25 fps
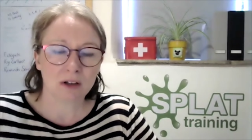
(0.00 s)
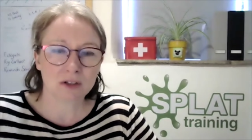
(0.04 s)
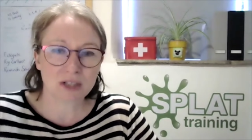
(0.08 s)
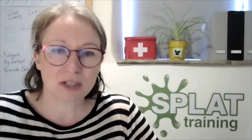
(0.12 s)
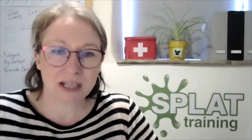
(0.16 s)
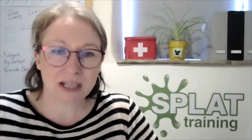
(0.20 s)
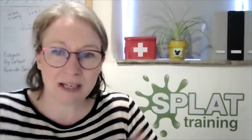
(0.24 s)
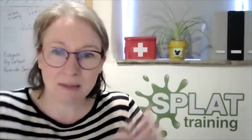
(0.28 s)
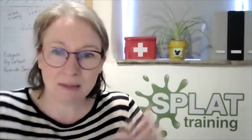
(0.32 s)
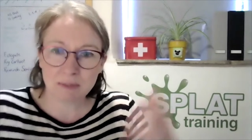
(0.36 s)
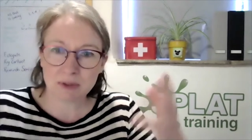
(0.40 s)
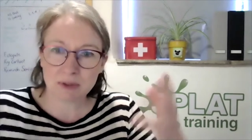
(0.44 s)

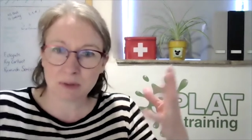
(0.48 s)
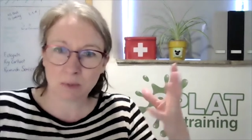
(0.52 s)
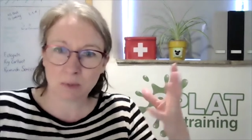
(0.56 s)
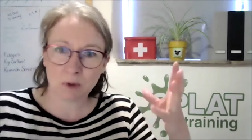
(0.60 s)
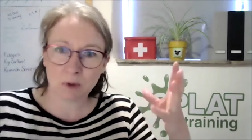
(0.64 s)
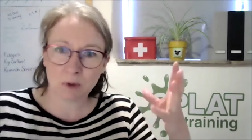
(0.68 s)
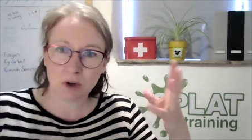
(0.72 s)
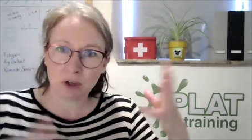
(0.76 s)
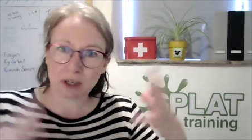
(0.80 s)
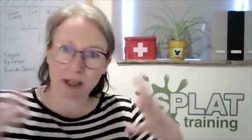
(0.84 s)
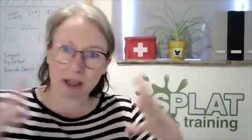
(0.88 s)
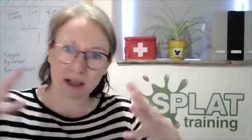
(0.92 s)
teams are
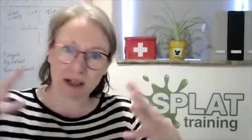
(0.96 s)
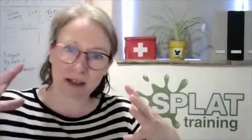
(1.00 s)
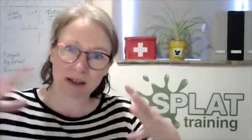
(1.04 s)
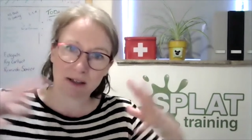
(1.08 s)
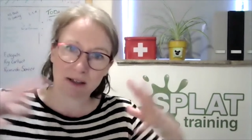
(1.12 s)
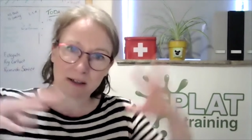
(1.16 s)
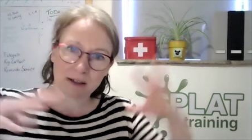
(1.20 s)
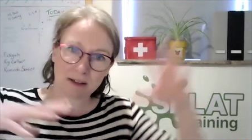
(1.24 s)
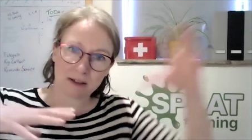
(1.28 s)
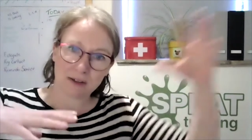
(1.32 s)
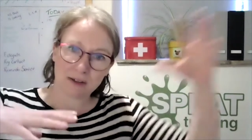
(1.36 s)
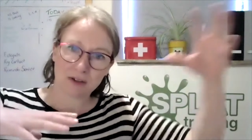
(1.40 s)

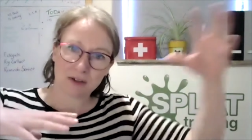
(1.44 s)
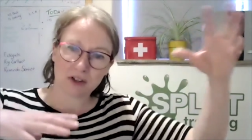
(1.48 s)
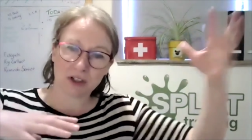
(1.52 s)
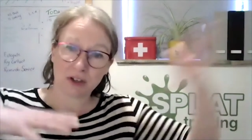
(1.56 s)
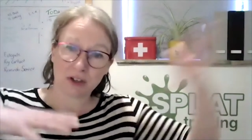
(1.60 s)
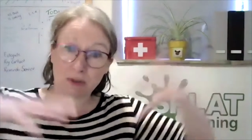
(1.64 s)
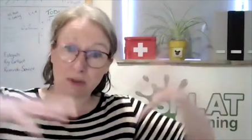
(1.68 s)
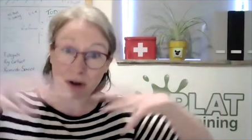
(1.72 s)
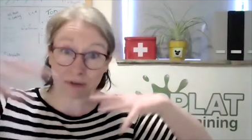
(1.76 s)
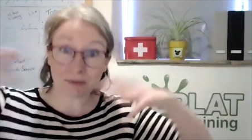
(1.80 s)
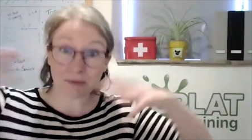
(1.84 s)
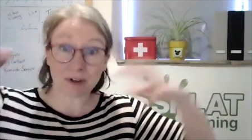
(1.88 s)
working
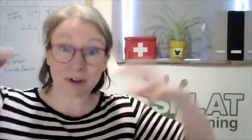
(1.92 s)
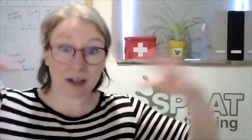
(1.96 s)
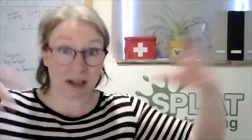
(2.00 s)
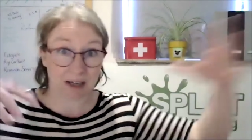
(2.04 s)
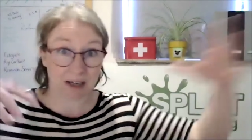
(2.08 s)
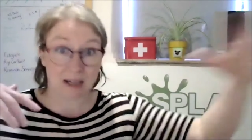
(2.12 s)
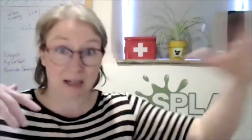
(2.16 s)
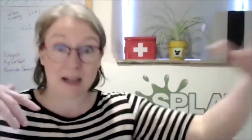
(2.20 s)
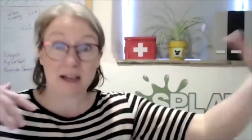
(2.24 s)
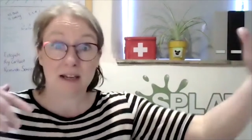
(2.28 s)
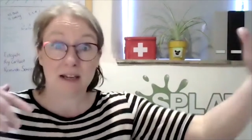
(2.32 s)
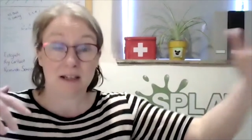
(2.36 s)

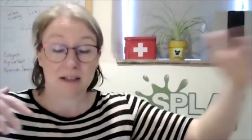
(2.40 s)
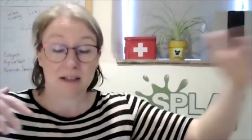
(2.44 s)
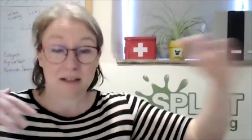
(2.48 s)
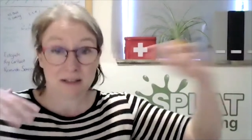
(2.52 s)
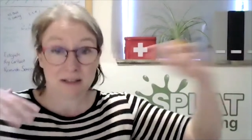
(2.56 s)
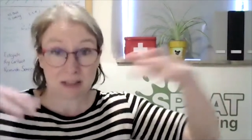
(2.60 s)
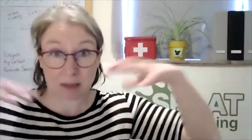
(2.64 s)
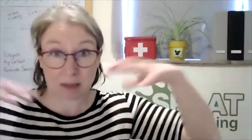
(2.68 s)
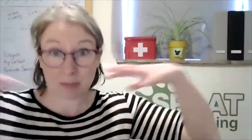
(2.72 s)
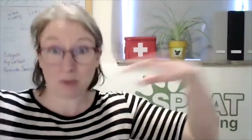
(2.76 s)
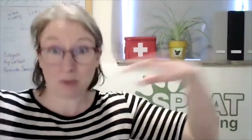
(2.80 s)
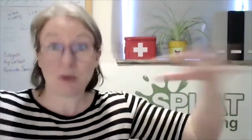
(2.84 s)
geographically
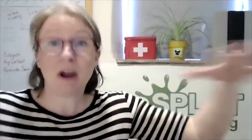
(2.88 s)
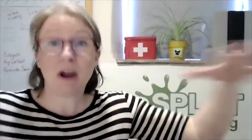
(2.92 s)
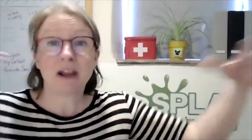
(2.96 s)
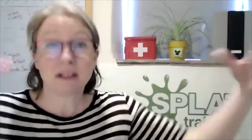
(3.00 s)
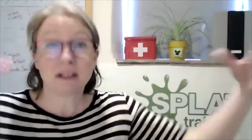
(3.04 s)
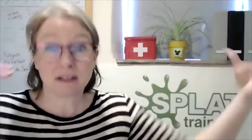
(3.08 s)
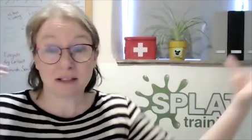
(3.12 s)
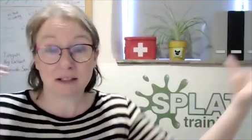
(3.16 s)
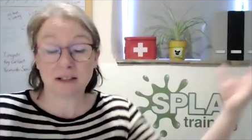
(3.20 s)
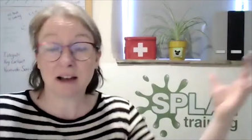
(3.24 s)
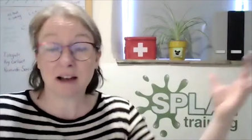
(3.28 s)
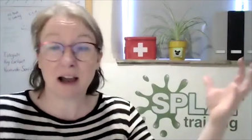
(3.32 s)

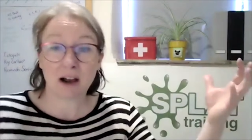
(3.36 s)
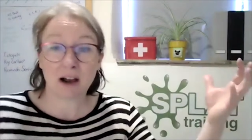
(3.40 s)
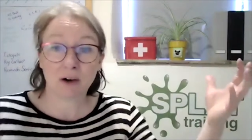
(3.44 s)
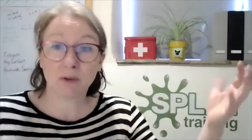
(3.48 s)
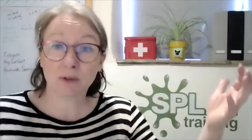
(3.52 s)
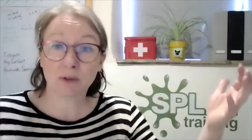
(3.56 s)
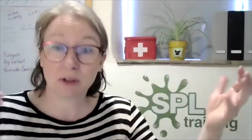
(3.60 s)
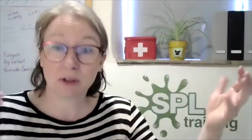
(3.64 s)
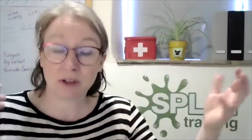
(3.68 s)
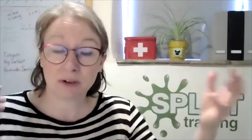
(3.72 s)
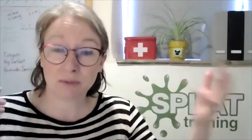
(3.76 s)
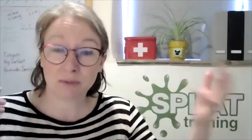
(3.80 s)
separated
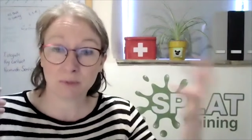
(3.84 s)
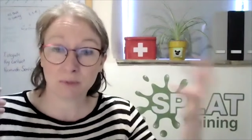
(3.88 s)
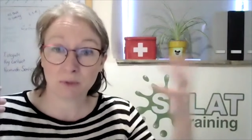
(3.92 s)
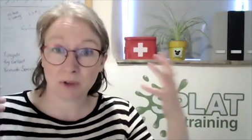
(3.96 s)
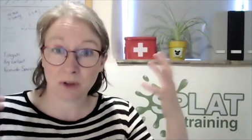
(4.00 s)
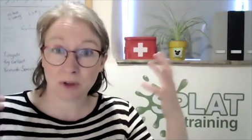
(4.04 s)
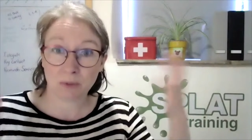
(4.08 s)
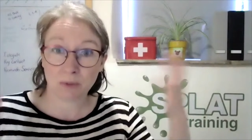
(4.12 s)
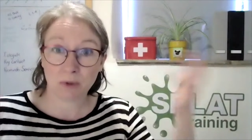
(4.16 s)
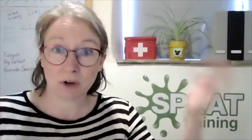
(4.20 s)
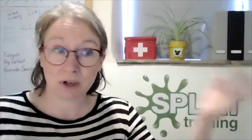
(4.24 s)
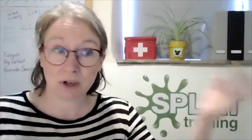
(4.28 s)
now,
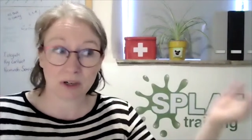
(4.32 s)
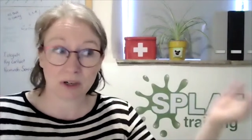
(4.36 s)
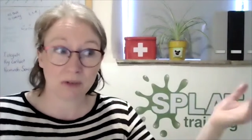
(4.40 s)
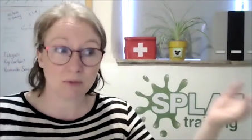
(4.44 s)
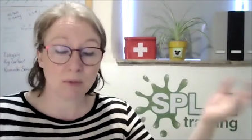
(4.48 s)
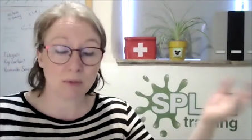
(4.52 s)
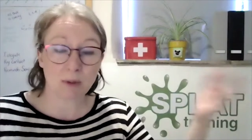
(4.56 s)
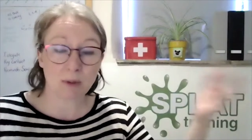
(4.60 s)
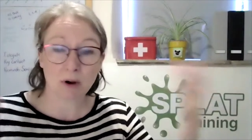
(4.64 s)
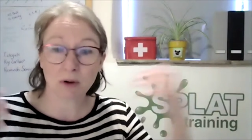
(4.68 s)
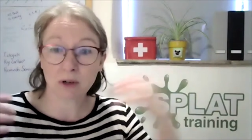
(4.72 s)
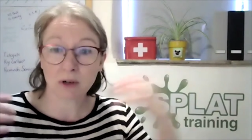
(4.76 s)
they're working
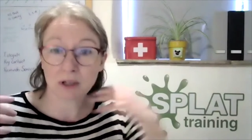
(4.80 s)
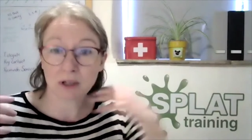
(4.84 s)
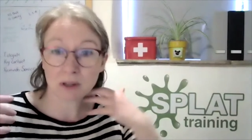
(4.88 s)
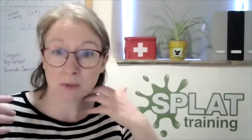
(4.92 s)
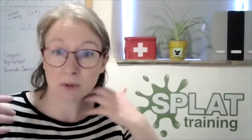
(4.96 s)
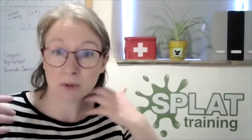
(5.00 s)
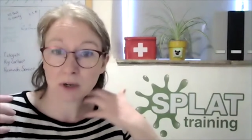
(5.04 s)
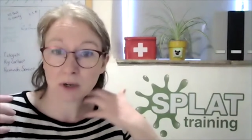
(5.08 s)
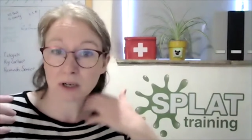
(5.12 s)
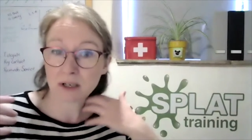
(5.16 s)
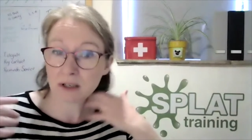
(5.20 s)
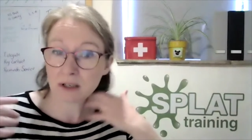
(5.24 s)
remotely, they're
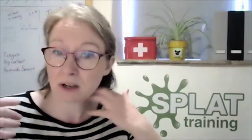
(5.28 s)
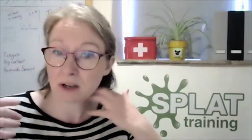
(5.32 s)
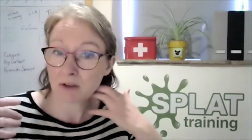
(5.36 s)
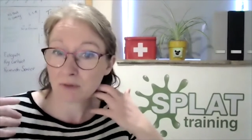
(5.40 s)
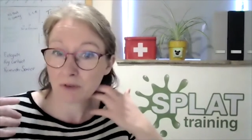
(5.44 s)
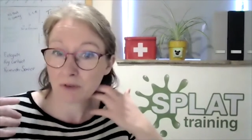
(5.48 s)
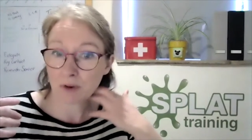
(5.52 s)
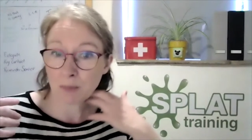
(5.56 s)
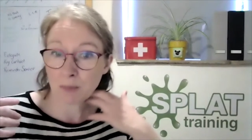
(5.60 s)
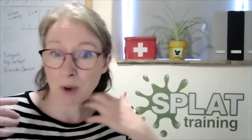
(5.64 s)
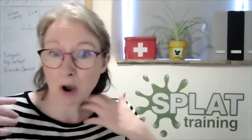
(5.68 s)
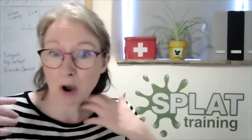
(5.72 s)
working
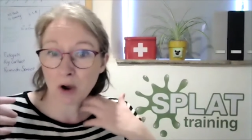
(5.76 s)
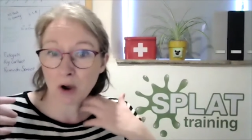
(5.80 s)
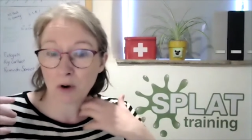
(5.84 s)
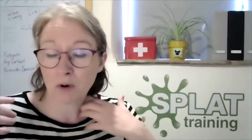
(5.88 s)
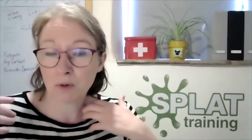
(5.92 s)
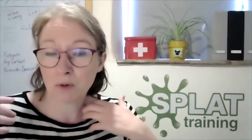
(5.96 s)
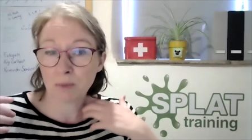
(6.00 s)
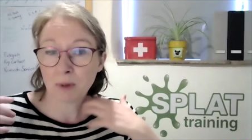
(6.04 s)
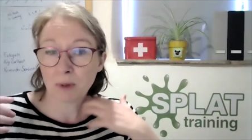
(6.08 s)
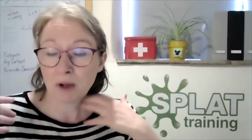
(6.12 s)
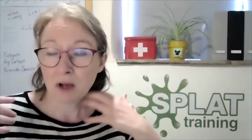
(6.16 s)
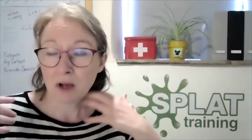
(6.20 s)
from
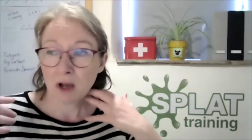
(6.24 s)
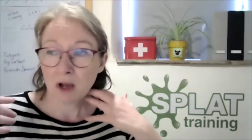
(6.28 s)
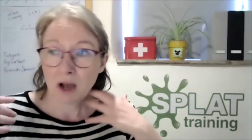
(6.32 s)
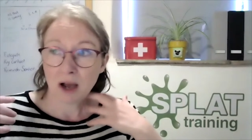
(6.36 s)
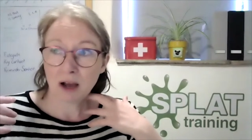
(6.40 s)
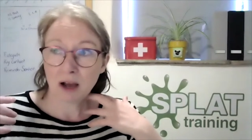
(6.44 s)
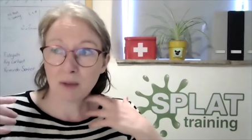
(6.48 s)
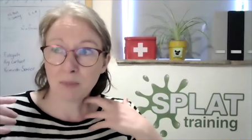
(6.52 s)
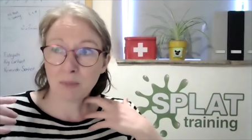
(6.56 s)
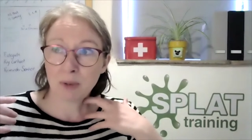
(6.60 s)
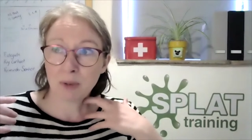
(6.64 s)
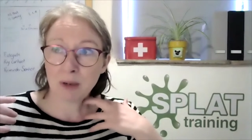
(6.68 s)
home,
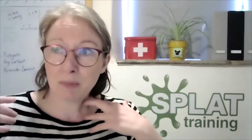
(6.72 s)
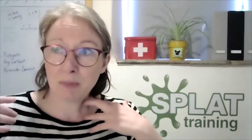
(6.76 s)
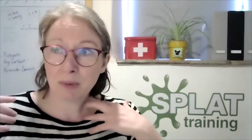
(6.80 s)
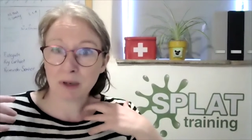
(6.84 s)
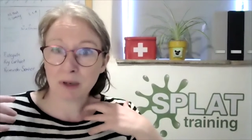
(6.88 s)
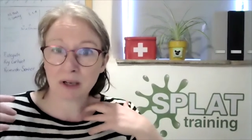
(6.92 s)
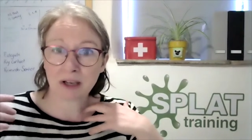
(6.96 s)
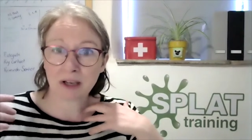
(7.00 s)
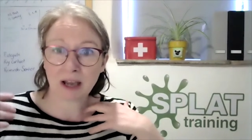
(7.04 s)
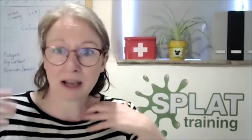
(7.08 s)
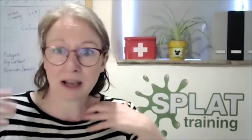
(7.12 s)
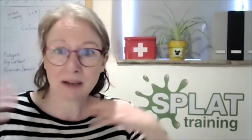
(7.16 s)
and
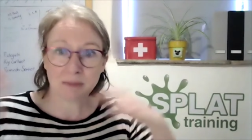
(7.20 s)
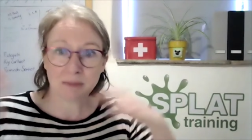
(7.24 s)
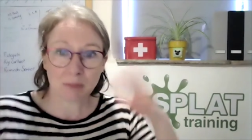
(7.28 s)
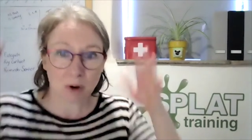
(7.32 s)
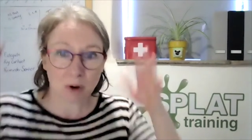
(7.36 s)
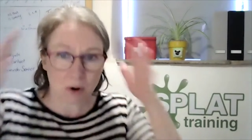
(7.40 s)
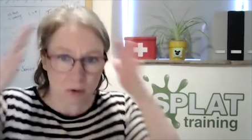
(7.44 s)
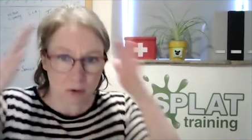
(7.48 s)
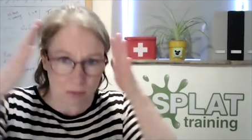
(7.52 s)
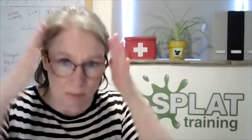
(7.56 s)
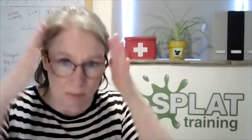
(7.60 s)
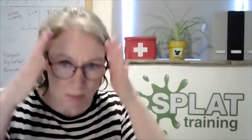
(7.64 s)
people are getting
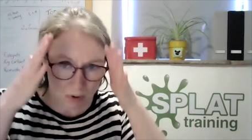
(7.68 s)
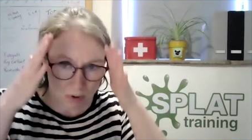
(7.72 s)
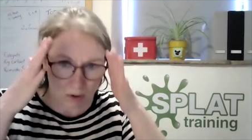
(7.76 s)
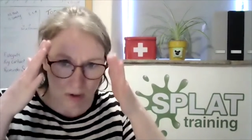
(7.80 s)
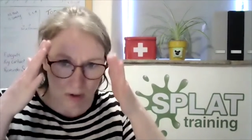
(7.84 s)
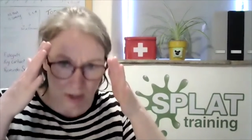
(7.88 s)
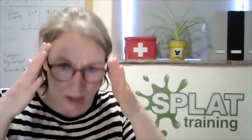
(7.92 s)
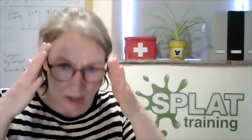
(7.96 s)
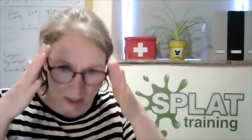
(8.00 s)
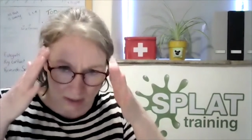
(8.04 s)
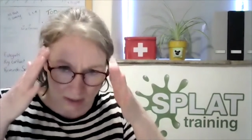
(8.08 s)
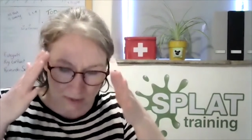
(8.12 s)
more and more
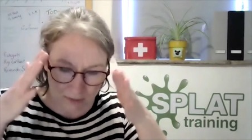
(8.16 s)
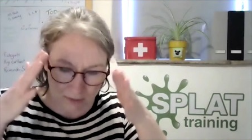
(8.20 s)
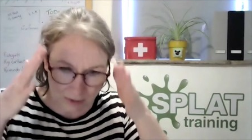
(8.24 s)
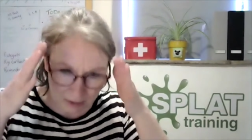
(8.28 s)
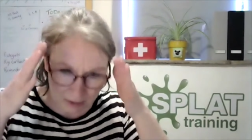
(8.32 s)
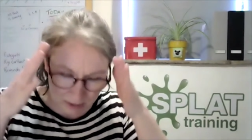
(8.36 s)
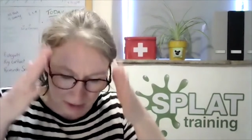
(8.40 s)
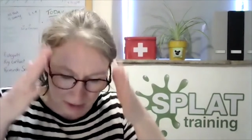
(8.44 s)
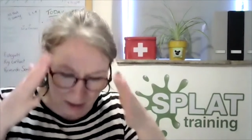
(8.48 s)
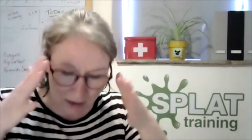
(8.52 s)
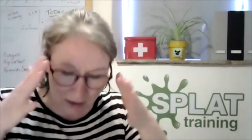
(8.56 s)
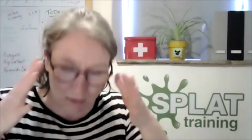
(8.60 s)
kind of
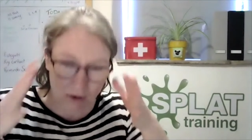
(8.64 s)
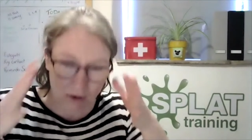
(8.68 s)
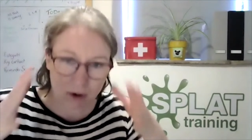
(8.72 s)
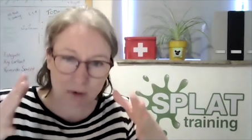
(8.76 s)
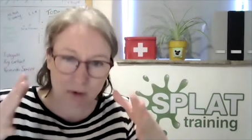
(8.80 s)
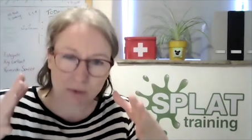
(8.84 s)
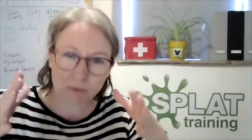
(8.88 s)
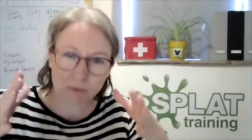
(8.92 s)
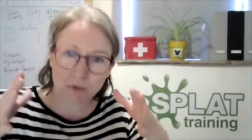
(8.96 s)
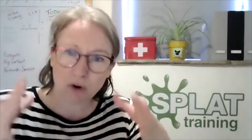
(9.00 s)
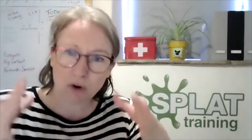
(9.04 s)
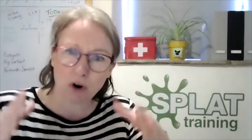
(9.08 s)
into their
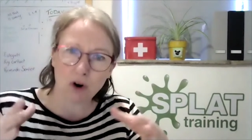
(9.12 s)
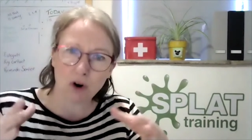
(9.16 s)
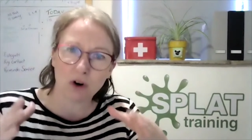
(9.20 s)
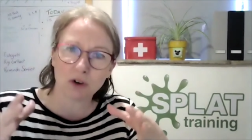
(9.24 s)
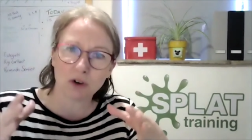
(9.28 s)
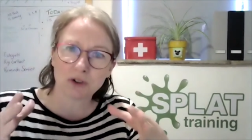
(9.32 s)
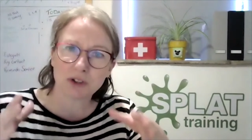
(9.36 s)
own rut,